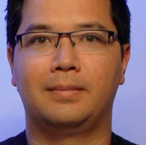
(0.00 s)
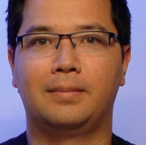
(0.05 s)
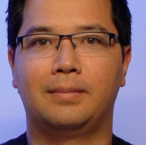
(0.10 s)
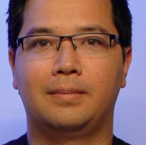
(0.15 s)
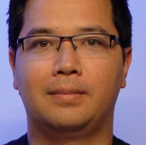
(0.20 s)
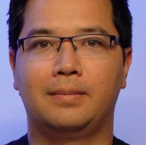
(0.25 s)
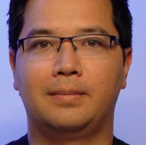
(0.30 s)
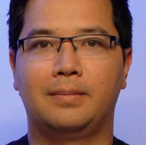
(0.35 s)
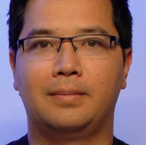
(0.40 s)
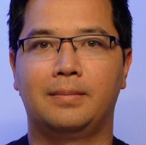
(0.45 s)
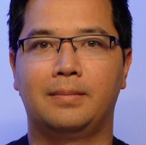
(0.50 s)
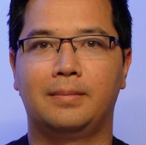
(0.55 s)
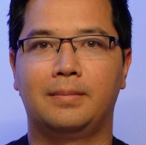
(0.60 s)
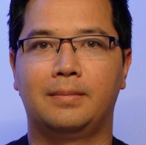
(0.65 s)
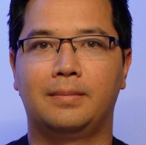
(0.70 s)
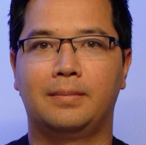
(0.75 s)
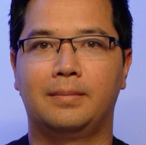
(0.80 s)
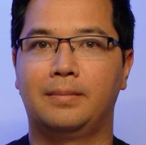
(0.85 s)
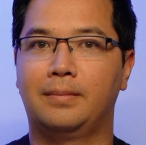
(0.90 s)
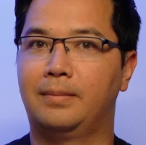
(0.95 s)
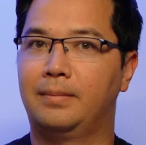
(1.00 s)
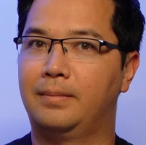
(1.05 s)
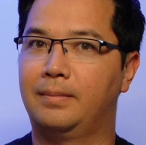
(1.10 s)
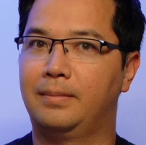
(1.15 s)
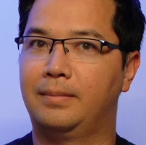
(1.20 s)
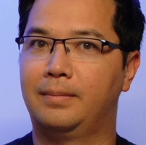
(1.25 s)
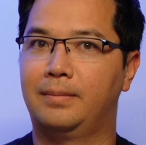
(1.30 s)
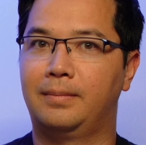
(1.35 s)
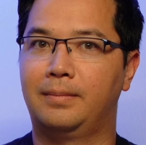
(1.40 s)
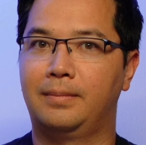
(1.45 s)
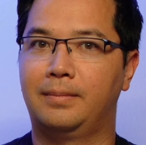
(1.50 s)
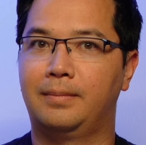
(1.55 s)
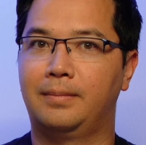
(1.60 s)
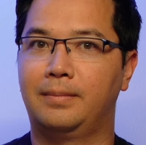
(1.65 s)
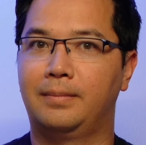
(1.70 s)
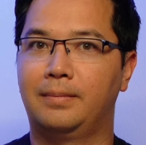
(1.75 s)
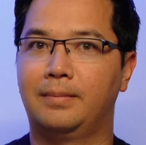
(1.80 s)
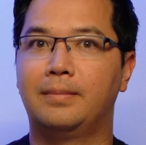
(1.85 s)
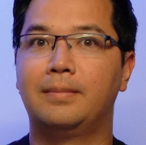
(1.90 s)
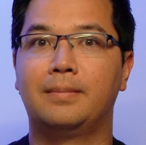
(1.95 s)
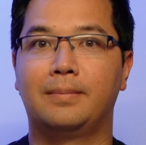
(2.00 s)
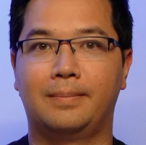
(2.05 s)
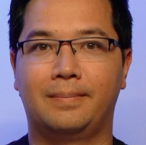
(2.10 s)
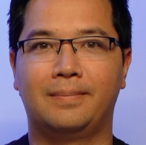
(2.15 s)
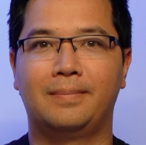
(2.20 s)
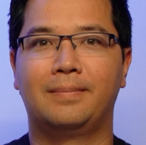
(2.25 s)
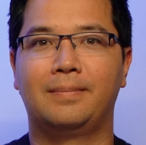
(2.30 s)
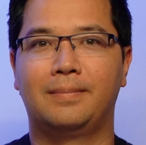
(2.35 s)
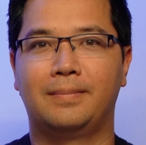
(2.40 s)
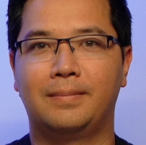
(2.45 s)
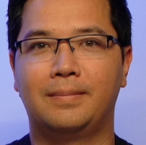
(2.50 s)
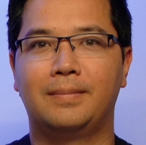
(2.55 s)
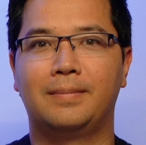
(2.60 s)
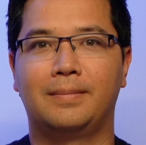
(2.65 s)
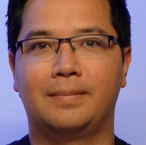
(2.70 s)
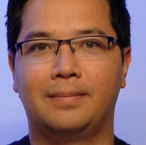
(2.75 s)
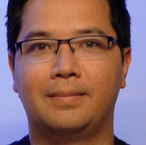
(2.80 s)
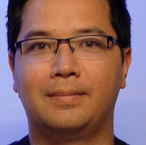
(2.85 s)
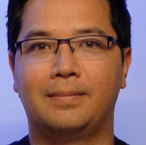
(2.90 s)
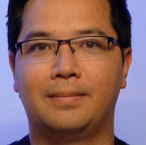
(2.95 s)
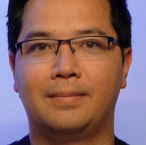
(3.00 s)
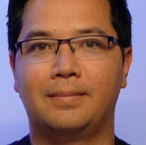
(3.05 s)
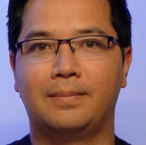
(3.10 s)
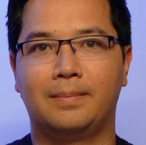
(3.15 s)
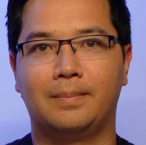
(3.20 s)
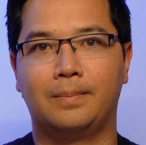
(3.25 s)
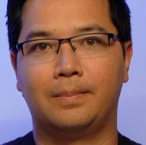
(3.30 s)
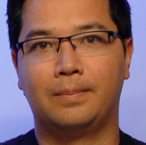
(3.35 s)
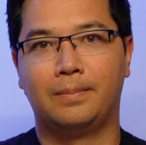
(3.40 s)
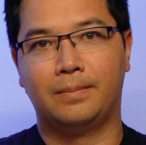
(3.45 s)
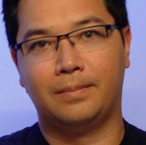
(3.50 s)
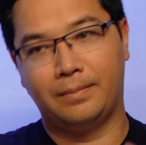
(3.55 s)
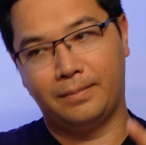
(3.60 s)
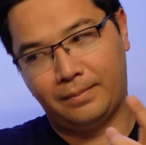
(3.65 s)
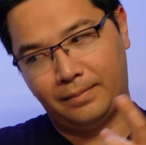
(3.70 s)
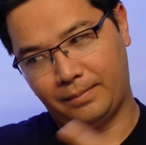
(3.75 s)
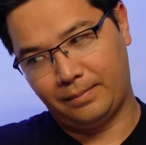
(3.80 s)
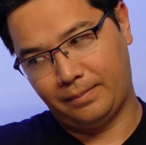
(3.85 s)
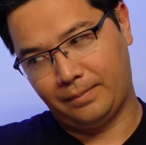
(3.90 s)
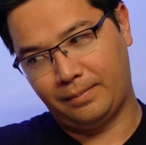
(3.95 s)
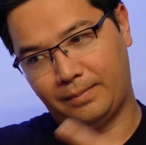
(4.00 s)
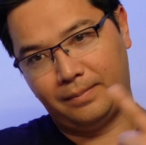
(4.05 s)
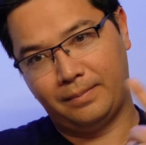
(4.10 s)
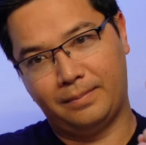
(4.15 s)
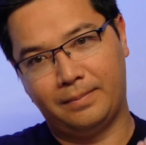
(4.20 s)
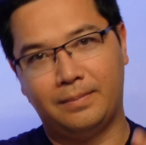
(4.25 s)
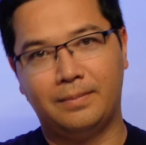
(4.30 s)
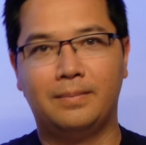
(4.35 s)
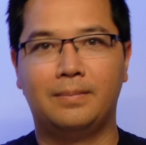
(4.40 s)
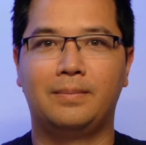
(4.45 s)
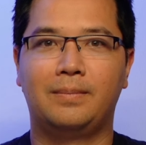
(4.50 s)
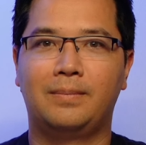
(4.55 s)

The person shown says nothing.